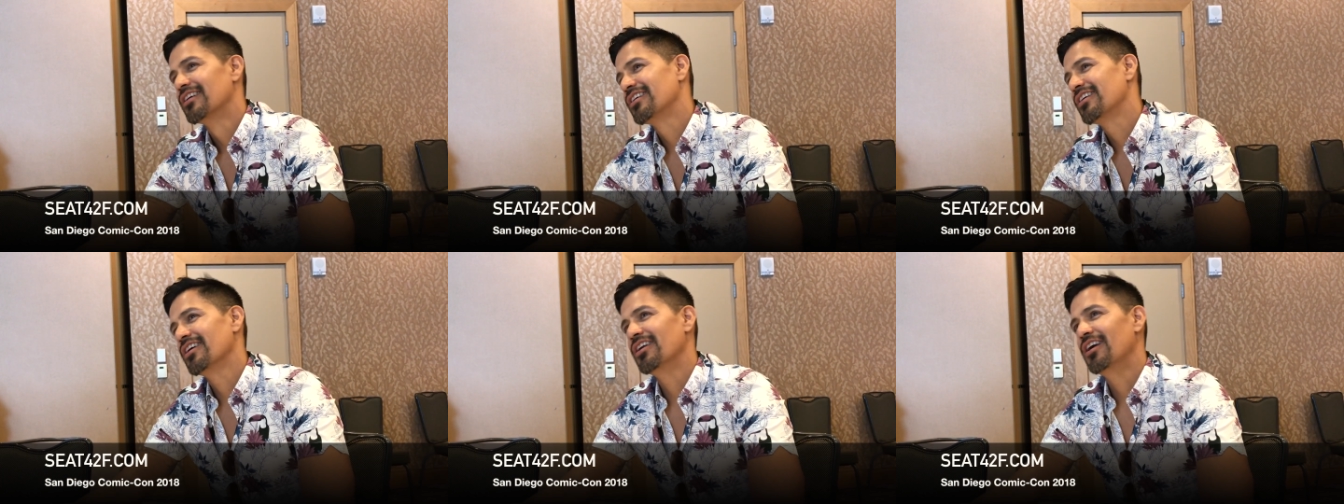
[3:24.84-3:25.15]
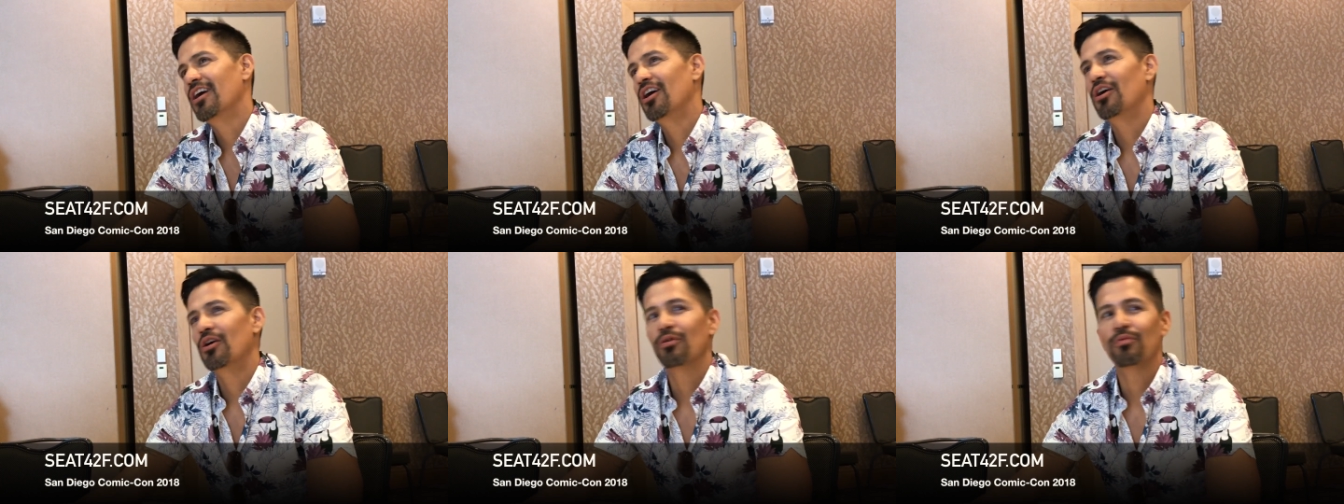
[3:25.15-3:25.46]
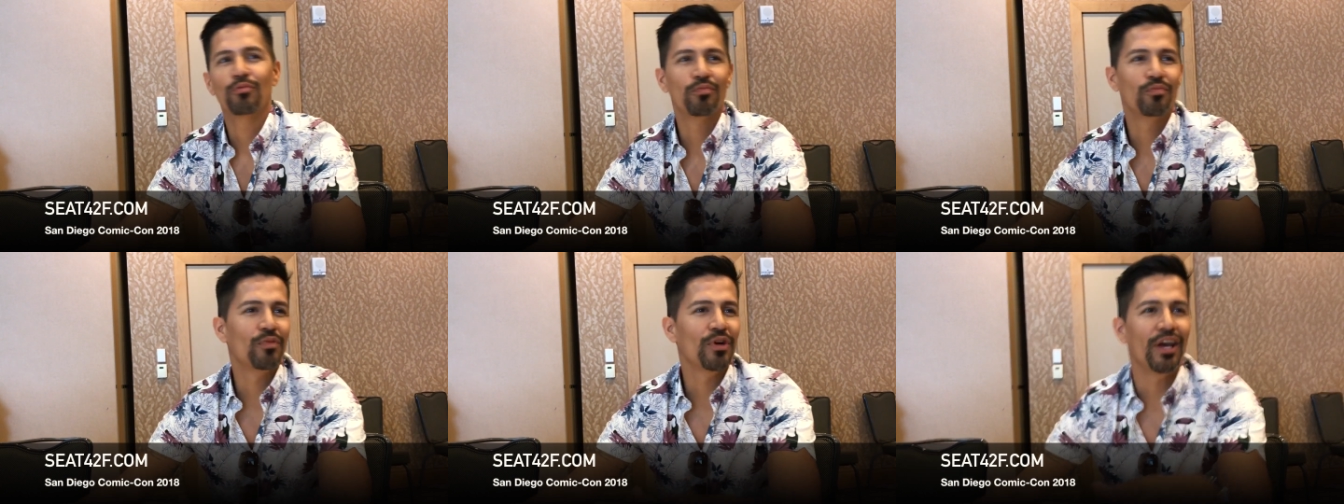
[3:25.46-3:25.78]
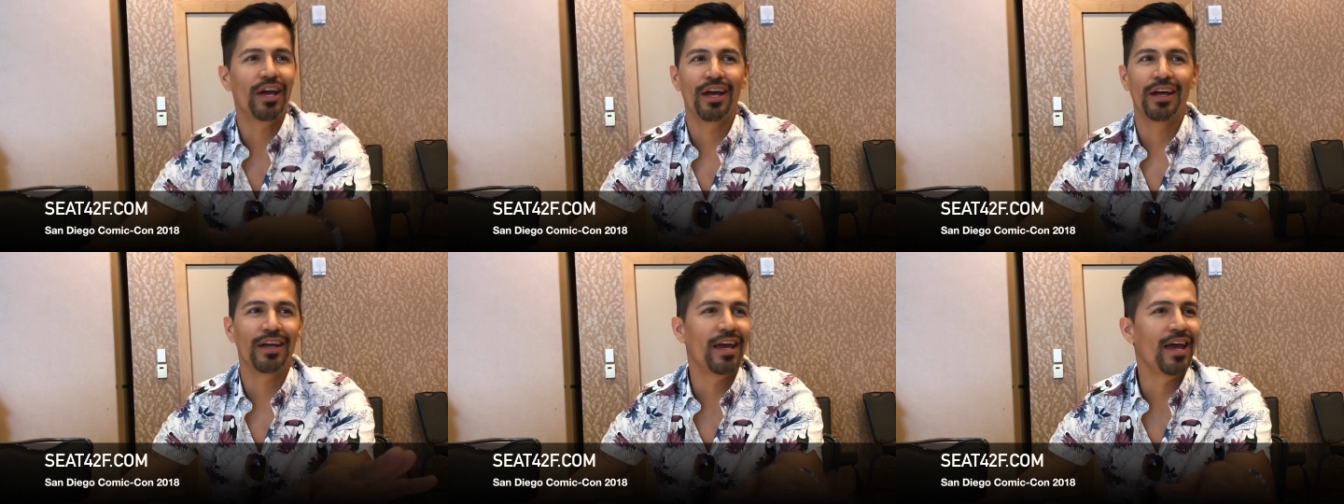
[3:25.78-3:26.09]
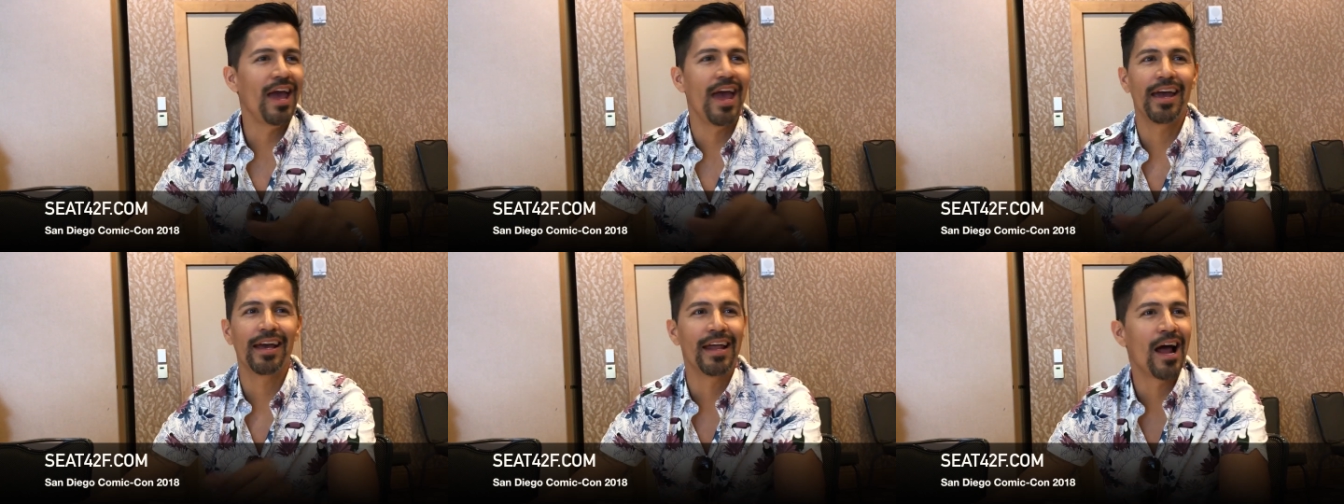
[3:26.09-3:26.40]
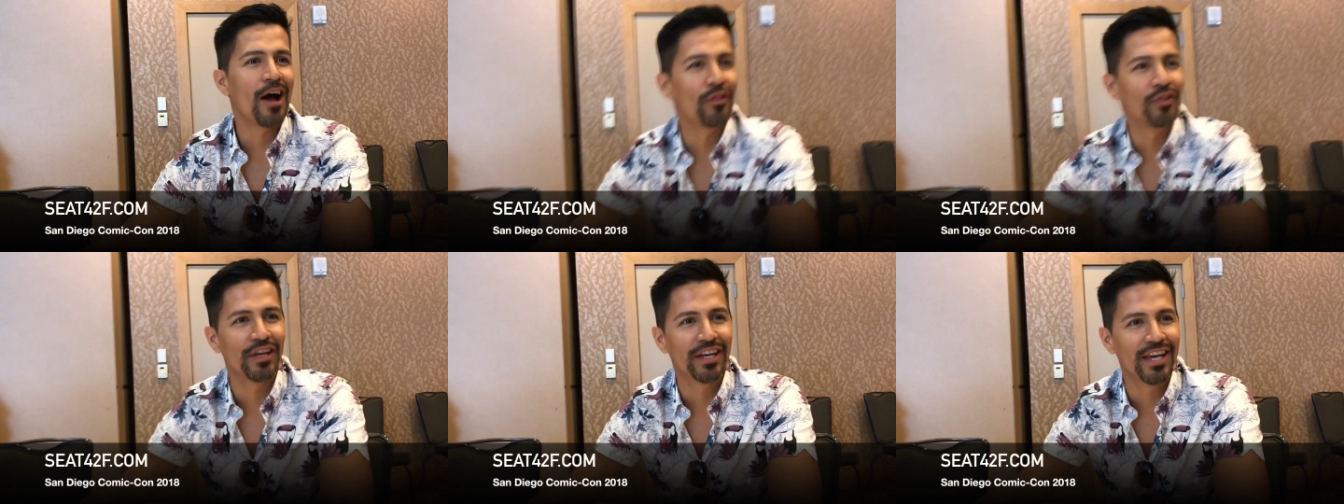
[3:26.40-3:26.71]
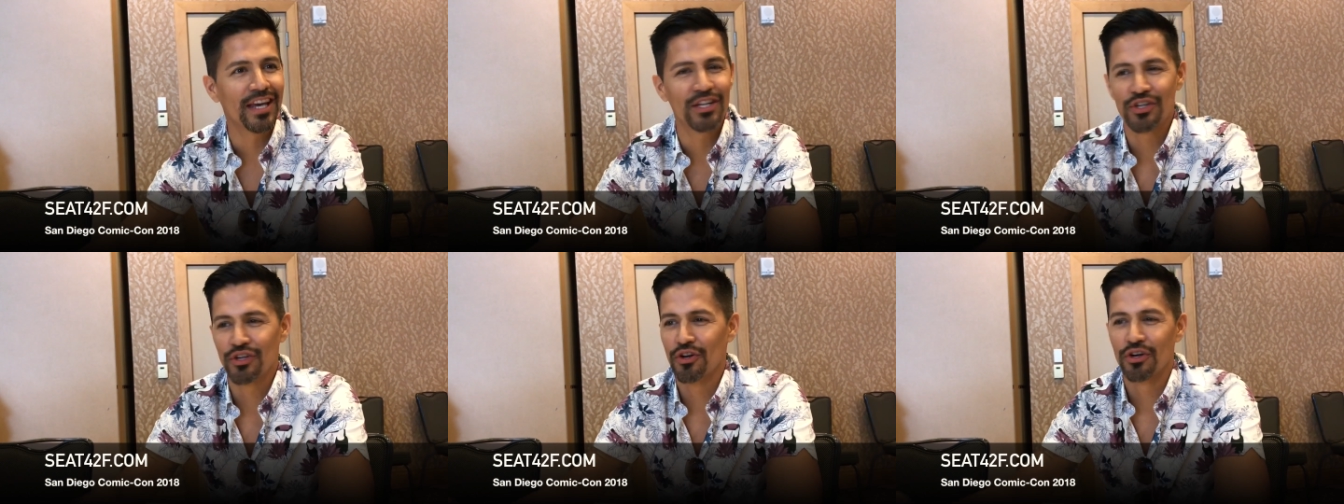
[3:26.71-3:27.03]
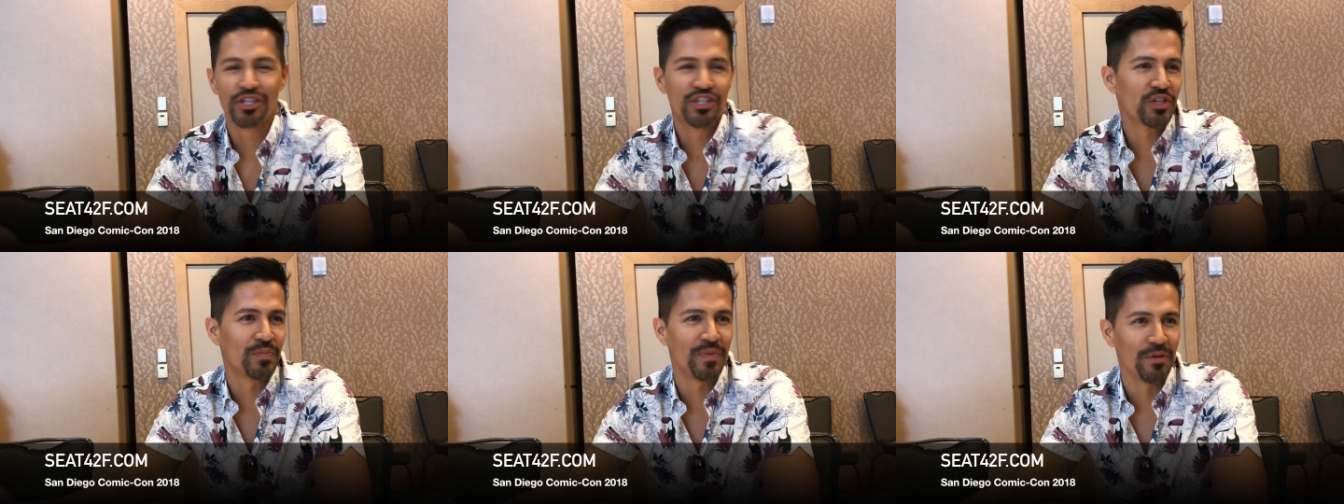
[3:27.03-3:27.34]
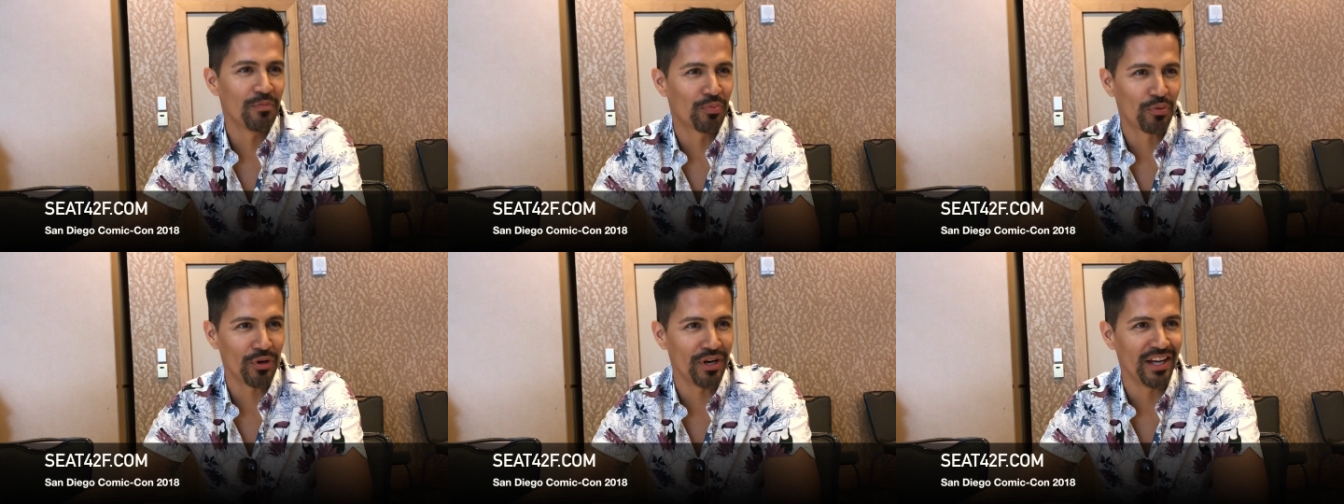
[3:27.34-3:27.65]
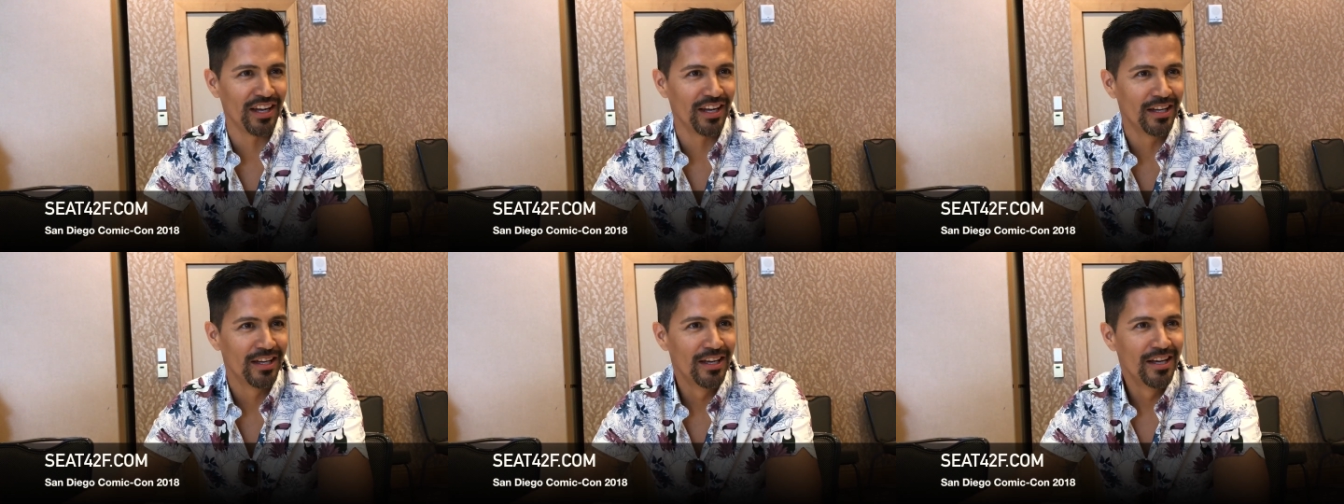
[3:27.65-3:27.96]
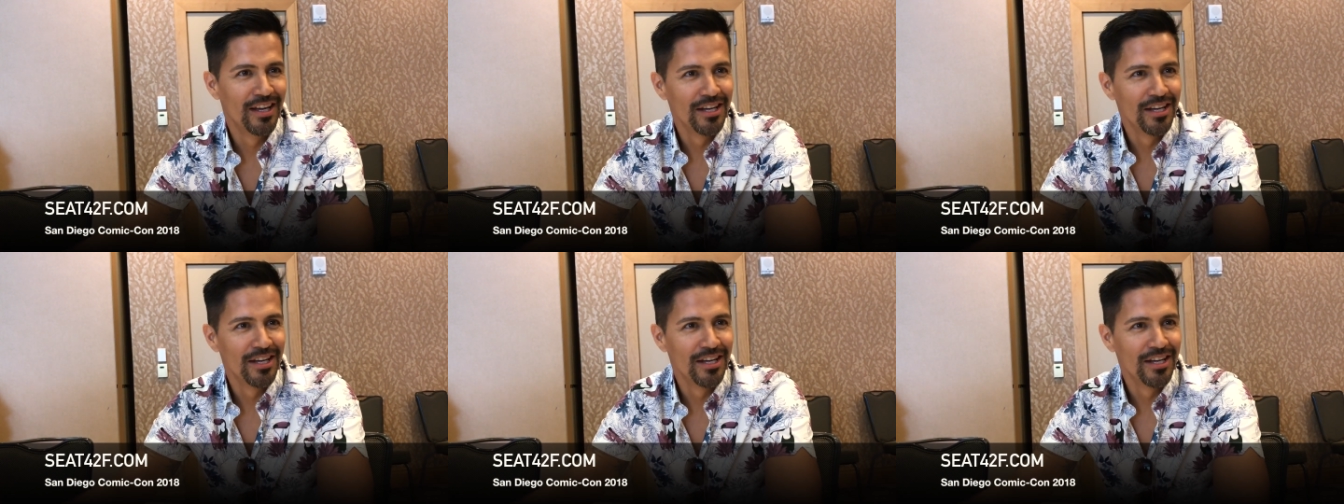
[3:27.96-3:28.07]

you know, and eh, hanging out in the kitchen or just being pretty.